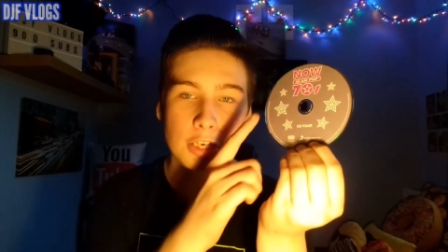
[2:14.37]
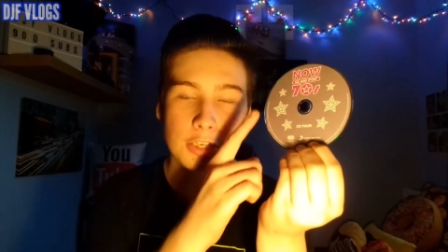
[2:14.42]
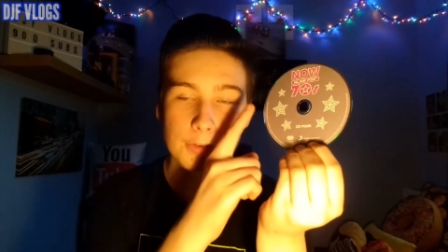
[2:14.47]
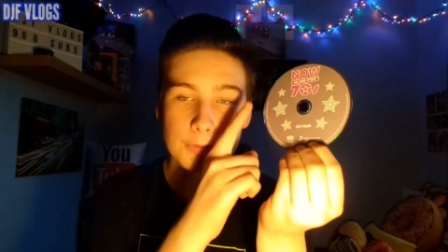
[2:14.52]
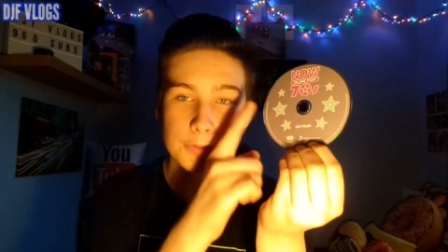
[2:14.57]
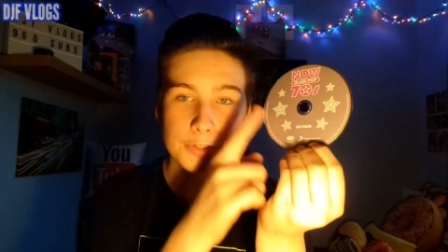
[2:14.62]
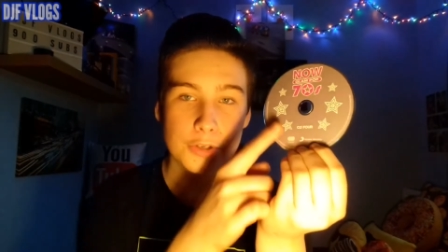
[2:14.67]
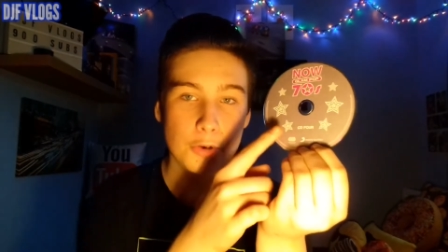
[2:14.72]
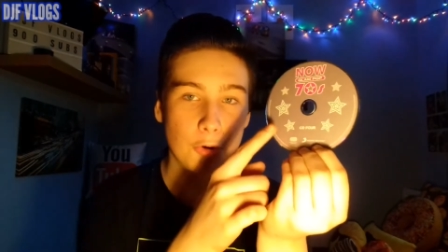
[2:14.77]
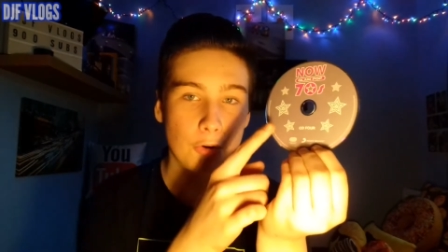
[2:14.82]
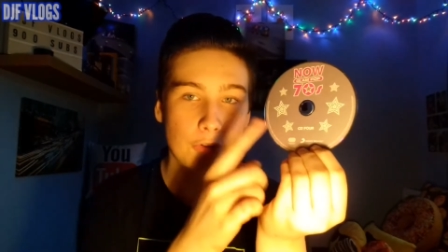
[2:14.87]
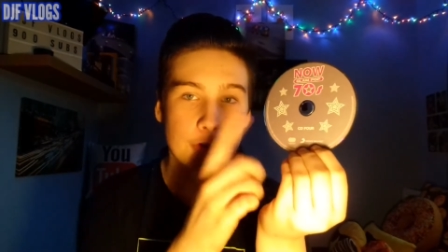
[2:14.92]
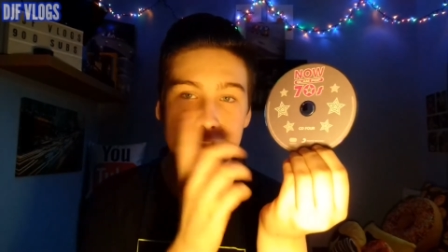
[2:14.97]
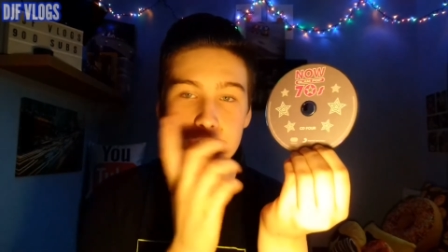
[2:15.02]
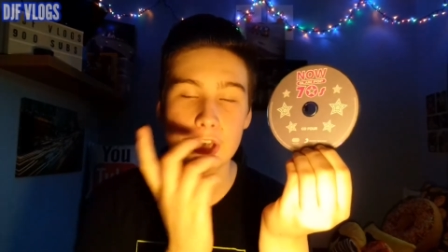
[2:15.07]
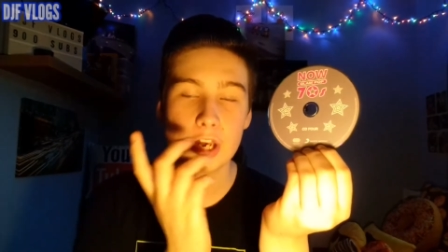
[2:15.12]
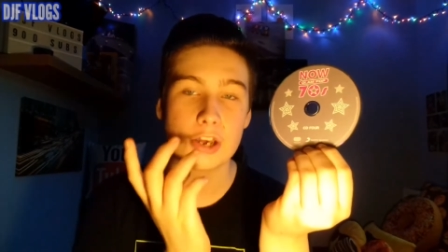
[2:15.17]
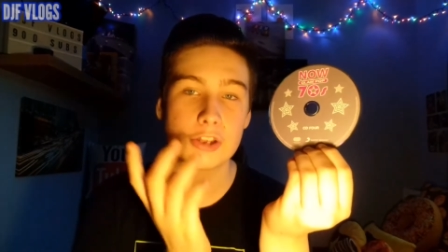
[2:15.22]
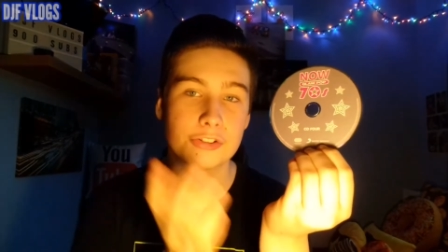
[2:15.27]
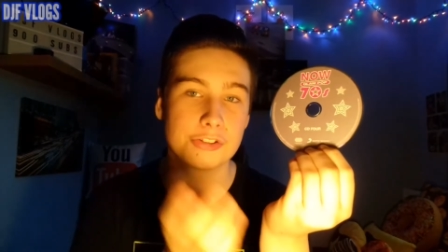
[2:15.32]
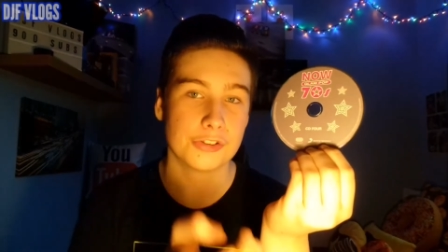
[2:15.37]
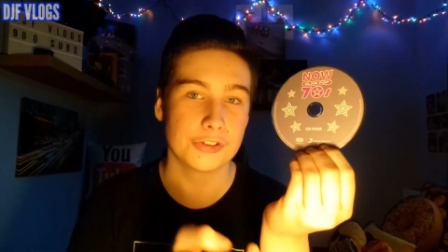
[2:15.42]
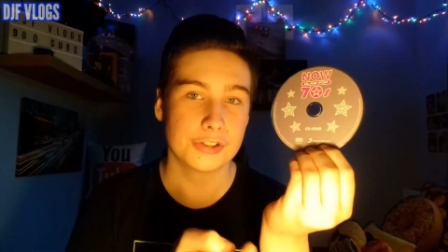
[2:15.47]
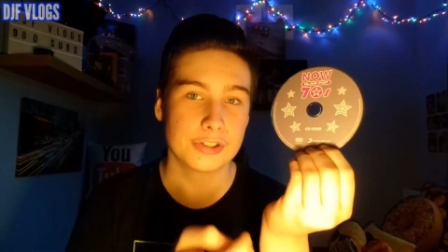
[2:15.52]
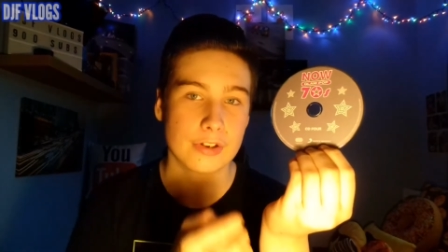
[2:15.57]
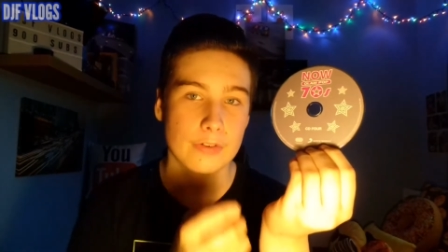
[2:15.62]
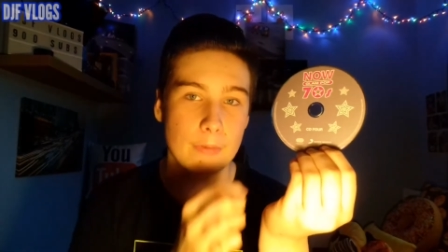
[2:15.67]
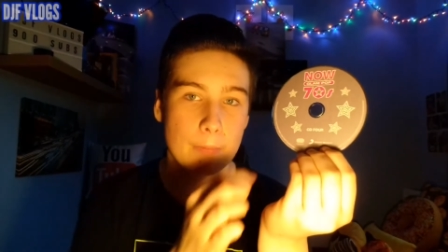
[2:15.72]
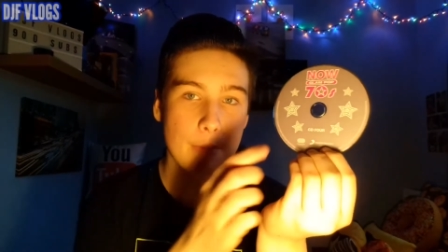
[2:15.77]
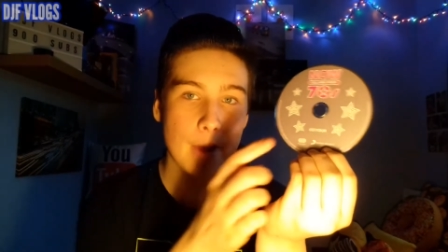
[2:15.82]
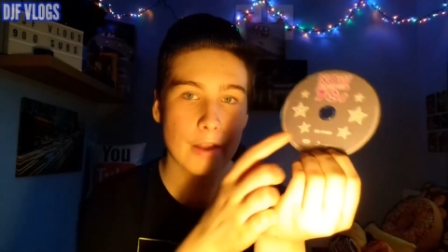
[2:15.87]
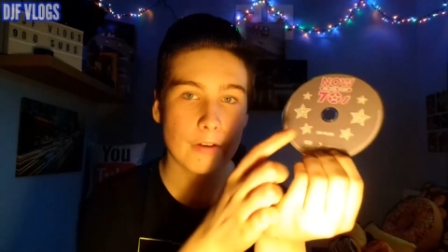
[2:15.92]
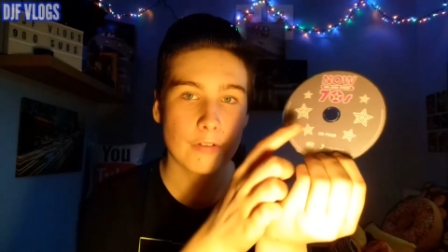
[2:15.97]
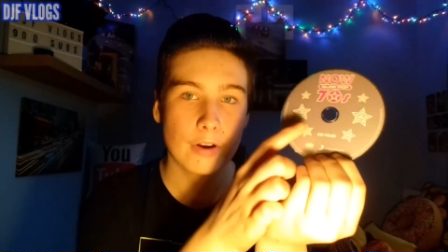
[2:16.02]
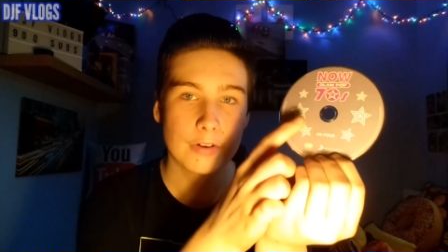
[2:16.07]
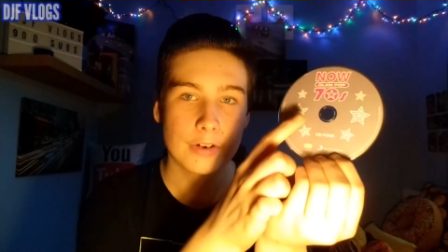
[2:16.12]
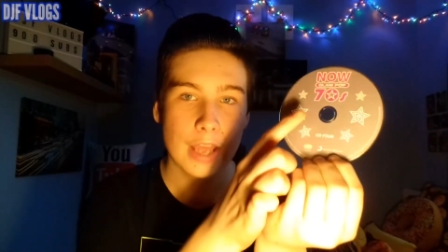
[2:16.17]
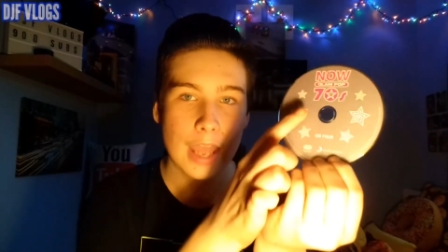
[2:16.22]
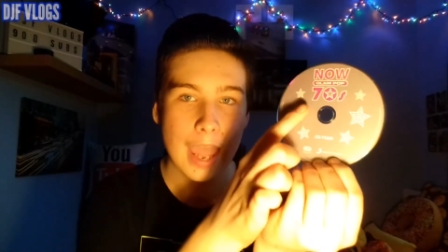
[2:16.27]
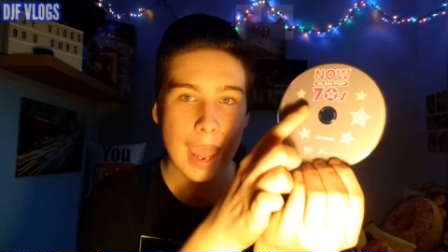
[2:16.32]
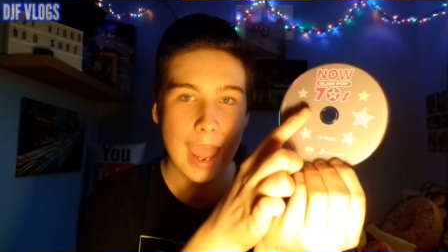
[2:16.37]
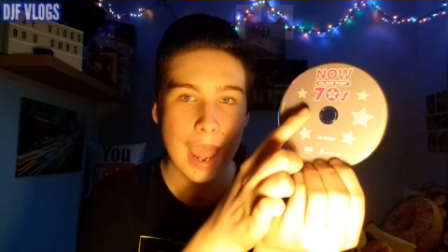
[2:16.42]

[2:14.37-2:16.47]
you've still got the stars and silver background